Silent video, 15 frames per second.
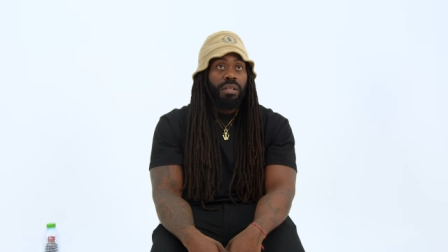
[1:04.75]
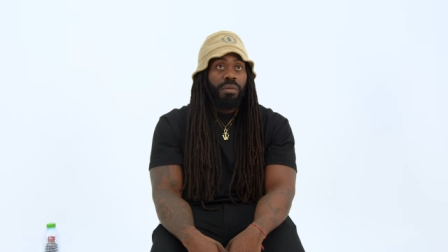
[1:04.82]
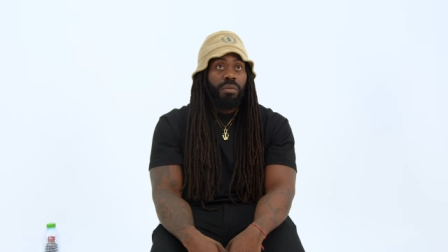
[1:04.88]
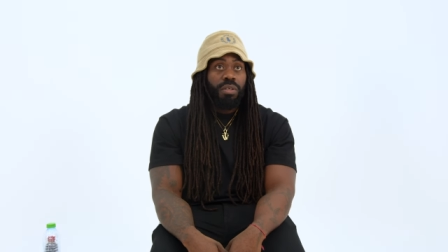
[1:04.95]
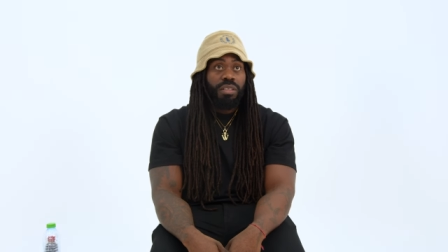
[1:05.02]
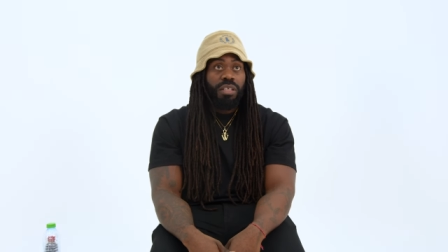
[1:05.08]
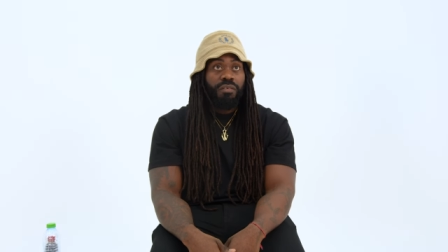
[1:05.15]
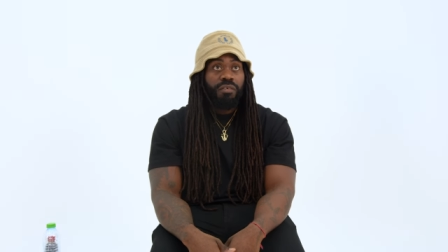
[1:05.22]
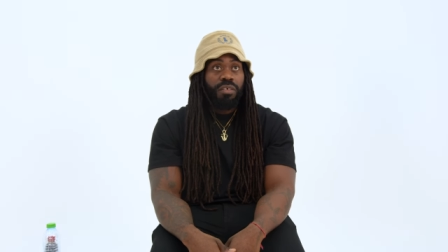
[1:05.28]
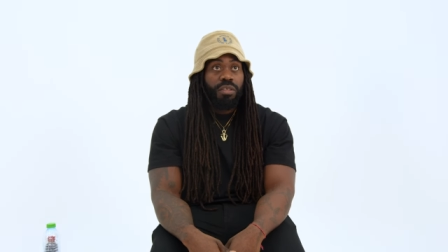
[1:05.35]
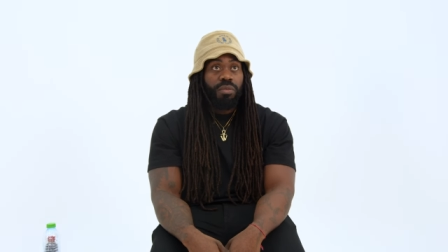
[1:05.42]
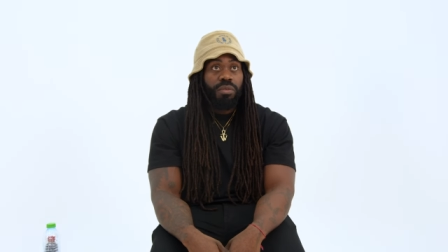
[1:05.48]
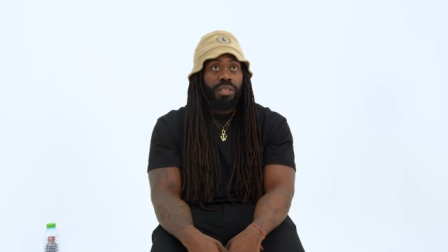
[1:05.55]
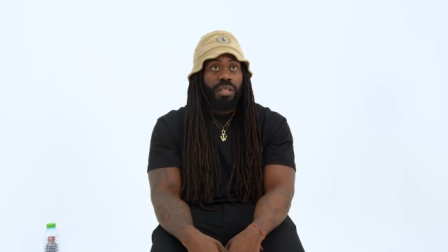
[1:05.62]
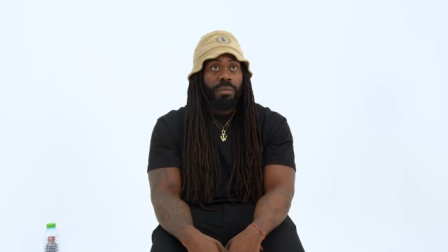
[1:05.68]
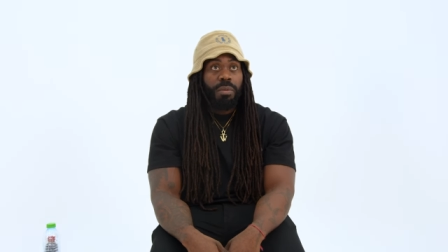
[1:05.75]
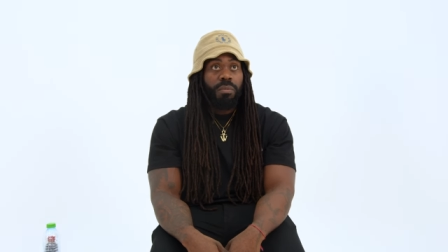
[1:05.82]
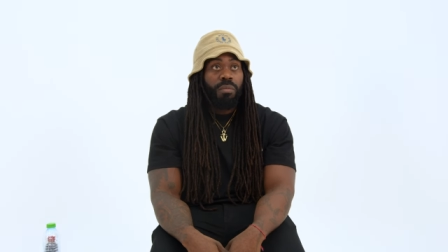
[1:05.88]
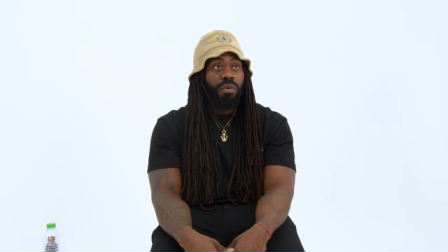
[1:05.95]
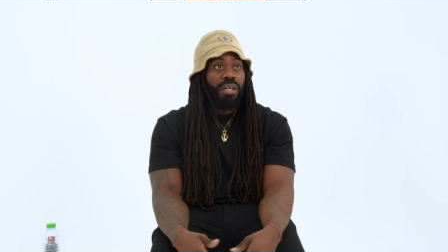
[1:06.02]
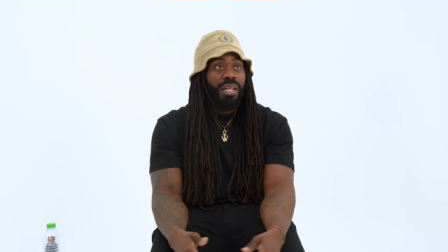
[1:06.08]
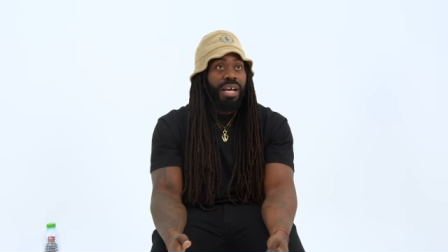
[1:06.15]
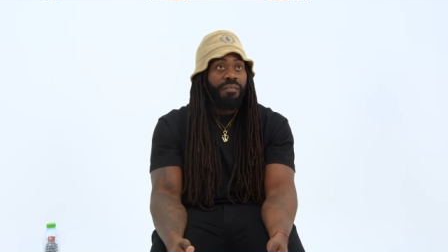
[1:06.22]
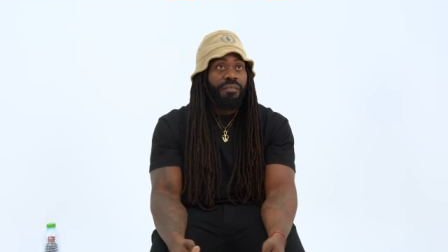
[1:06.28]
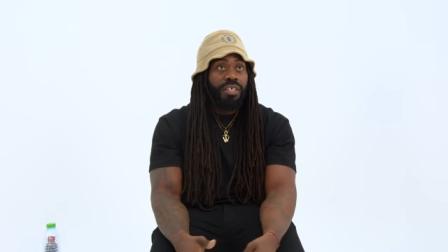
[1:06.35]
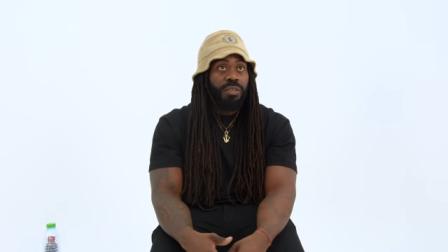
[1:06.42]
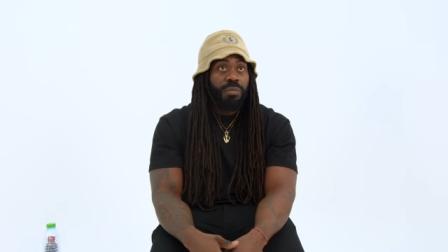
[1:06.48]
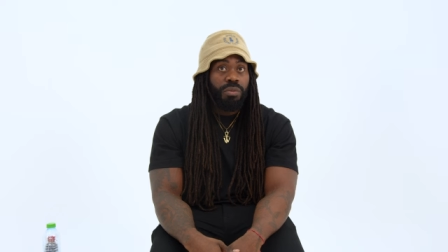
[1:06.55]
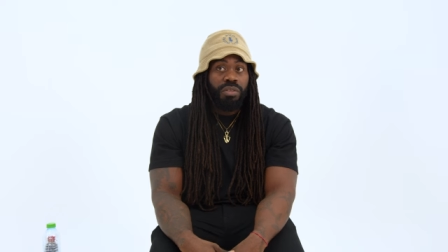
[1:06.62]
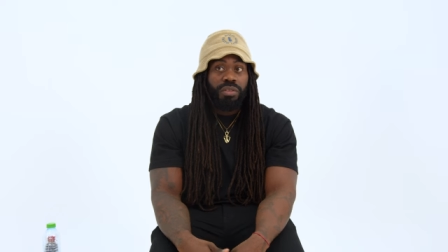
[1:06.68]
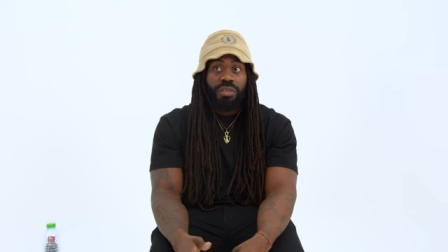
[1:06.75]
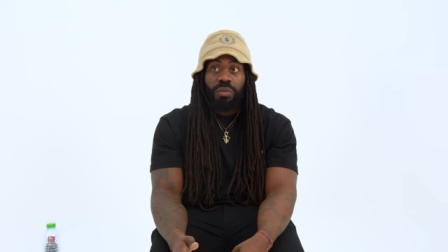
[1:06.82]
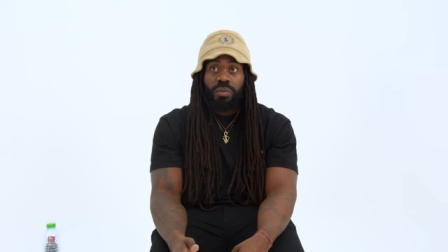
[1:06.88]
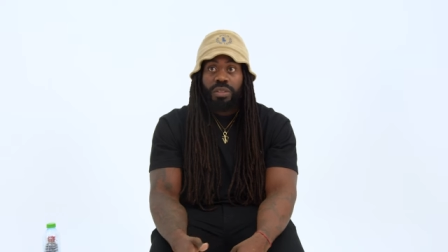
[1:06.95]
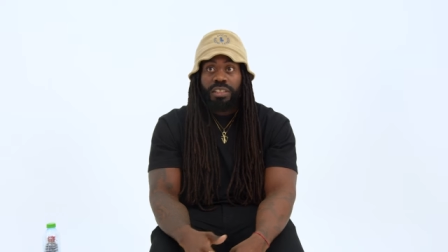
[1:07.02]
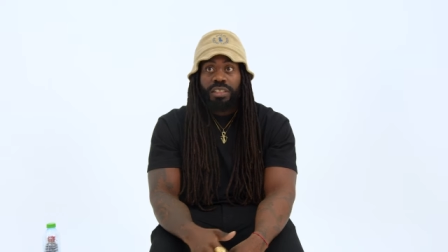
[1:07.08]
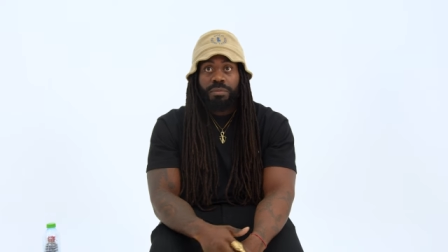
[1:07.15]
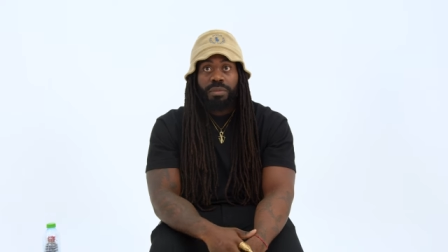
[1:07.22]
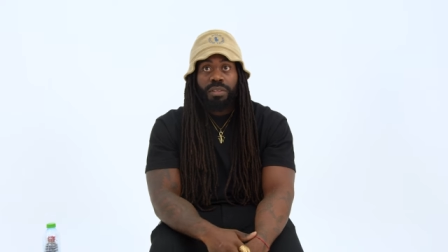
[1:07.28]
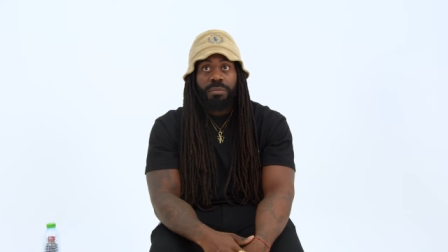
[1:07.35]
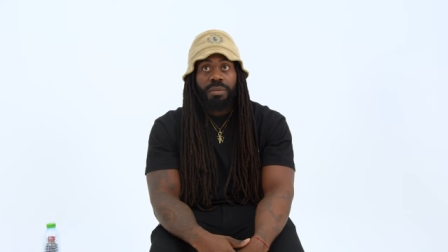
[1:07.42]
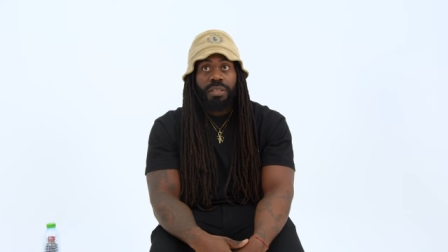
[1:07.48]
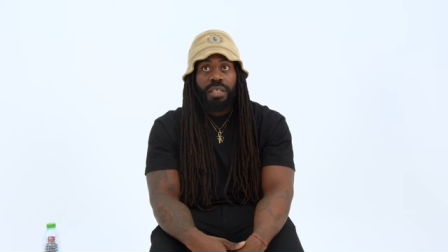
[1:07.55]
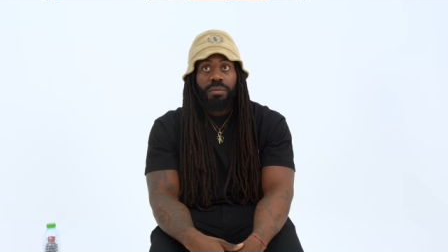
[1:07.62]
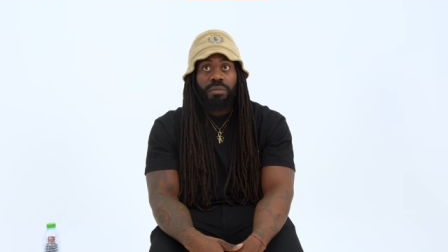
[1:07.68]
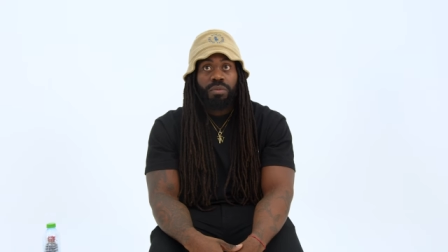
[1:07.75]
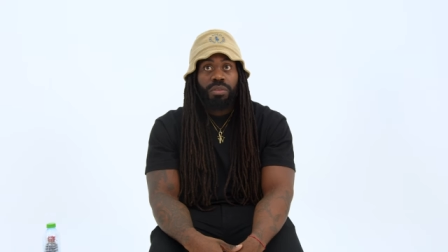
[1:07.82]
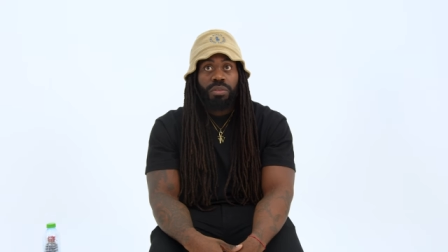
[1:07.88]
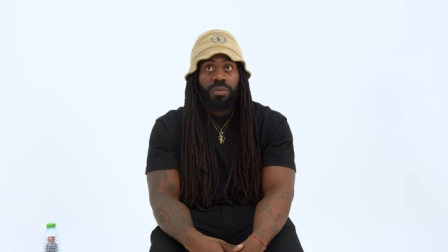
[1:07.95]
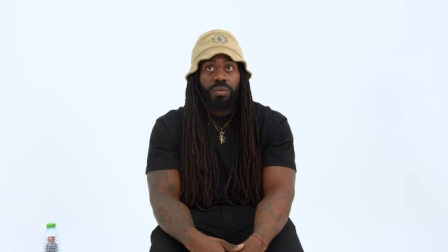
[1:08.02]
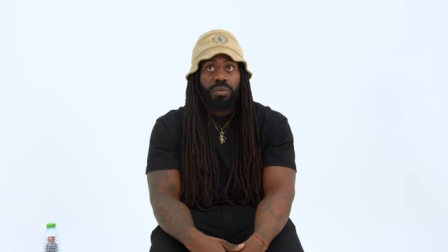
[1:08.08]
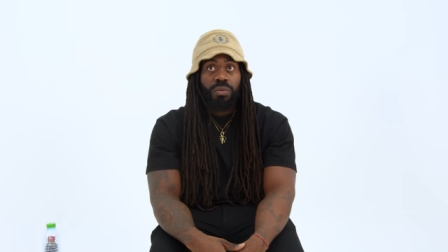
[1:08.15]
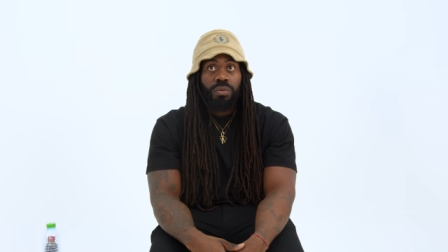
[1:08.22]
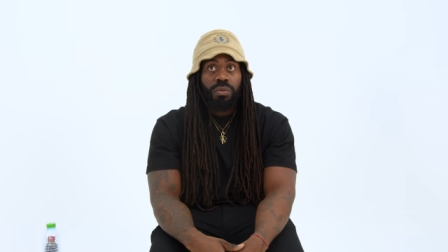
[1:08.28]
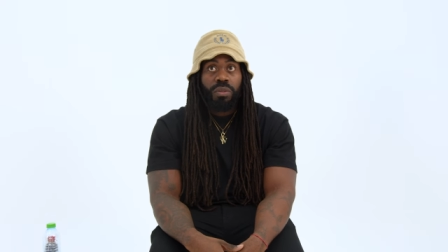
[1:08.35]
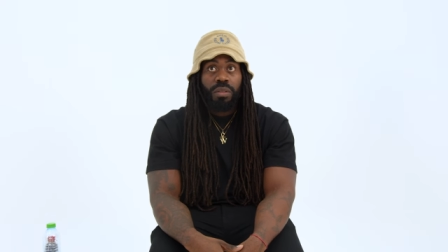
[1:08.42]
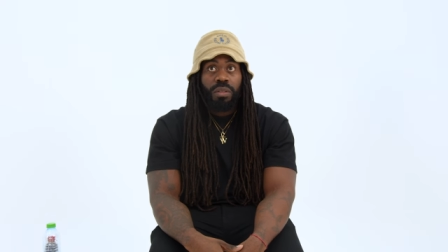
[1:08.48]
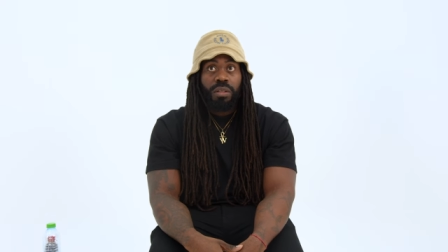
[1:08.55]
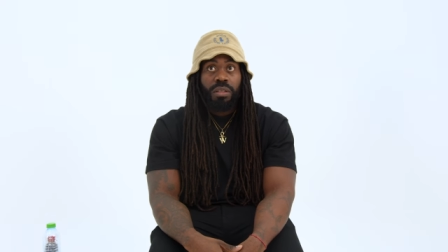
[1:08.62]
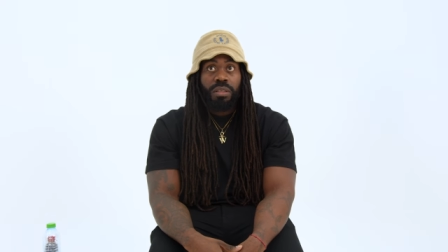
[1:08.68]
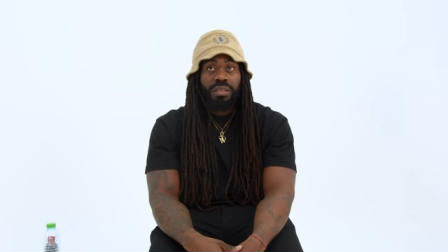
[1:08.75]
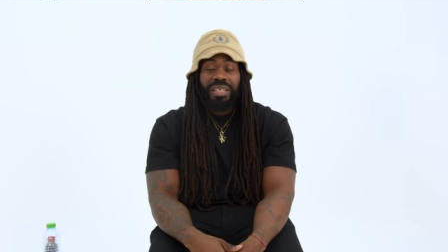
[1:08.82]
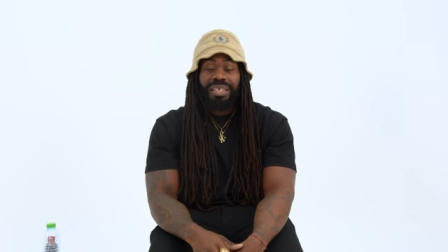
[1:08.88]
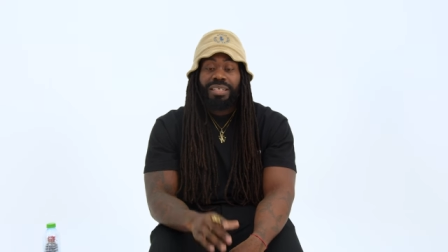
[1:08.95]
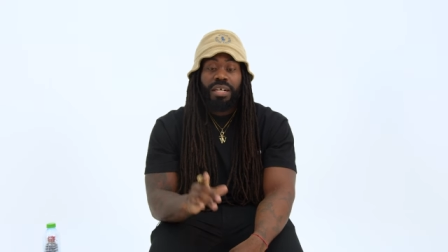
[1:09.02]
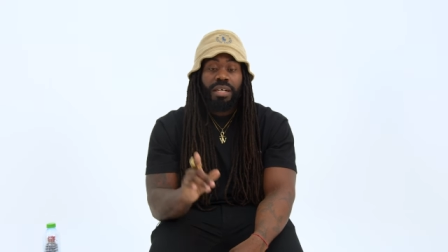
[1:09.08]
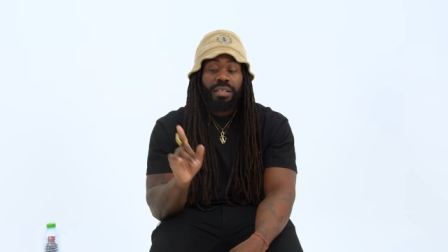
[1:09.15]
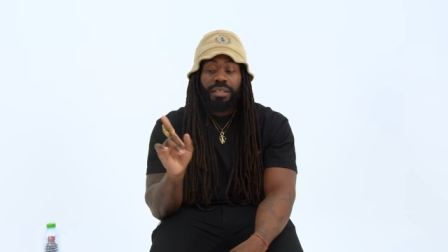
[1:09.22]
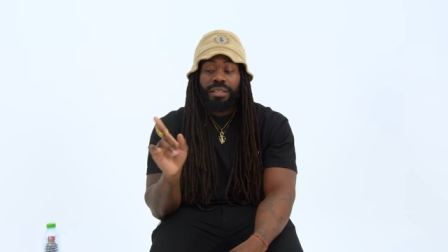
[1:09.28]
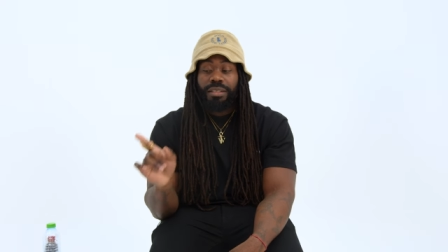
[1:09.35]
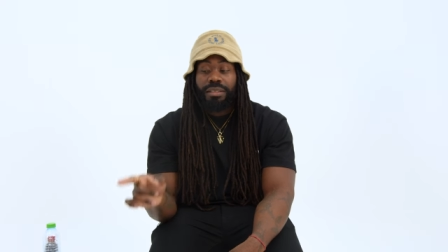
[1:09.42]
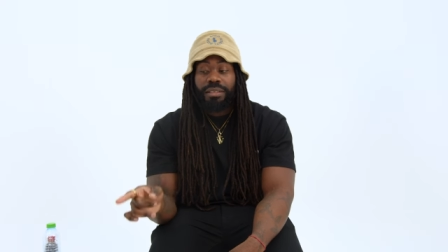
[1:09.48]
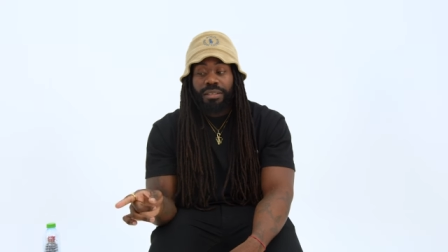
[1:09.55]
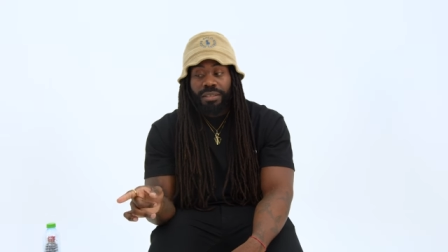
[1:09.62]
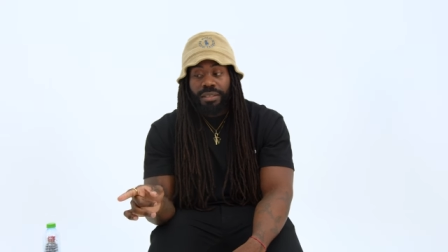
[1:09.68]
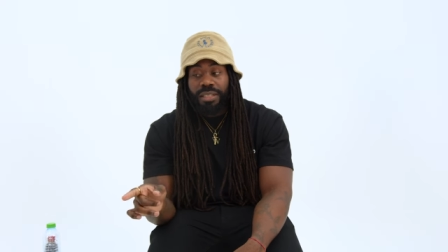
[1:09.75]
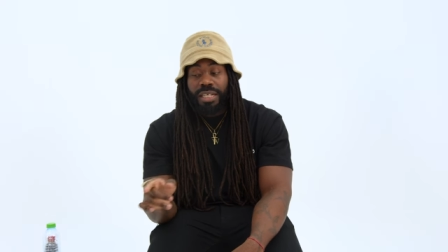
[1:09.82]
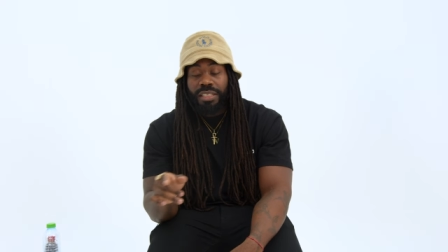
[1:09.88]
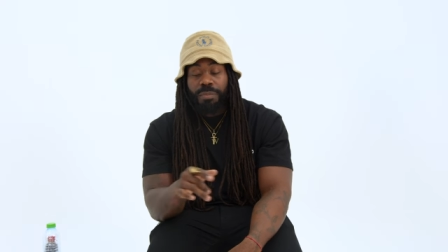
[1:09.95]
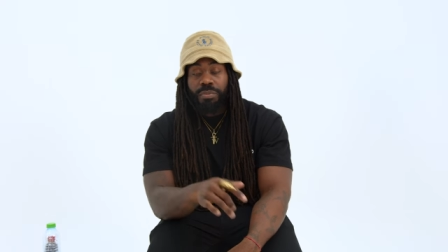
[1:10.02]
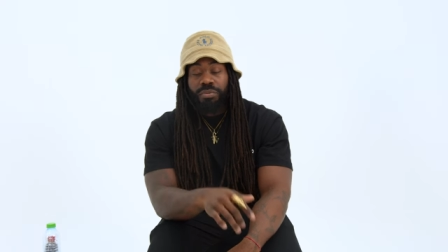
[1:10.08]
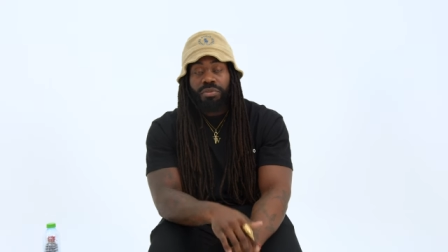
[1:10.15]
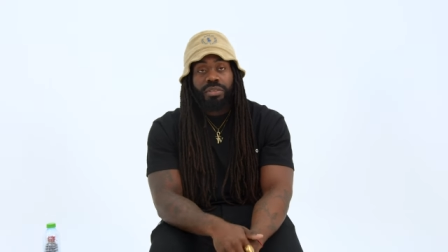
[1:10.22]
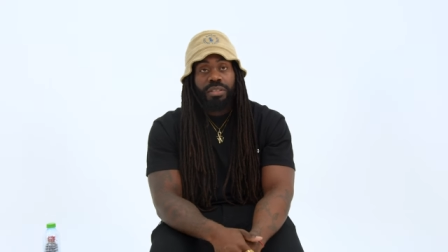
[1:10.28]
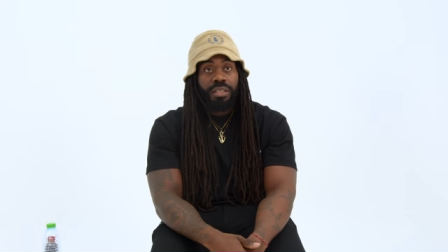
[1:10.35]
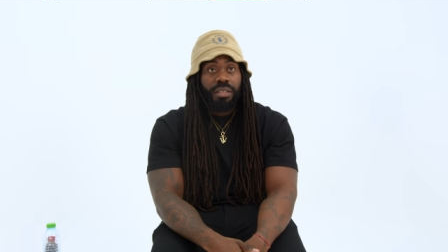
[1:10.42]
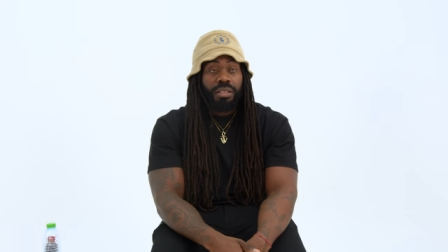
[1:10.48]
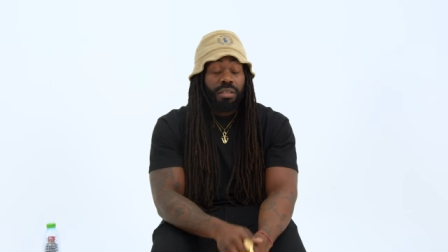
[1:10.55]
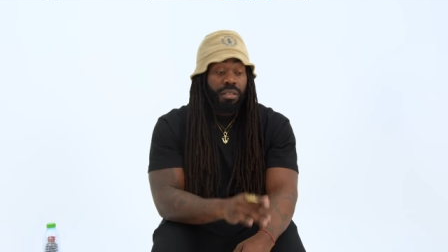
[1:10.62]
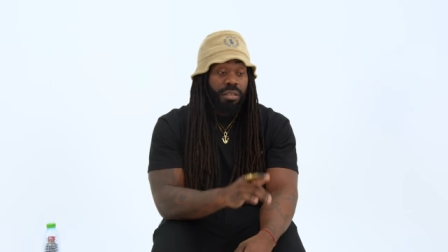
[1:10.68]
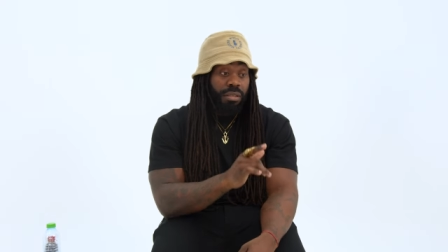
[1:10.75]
Whereas I think you need a bit more life experience and wisdom to be able to say, nah, that's bullshit.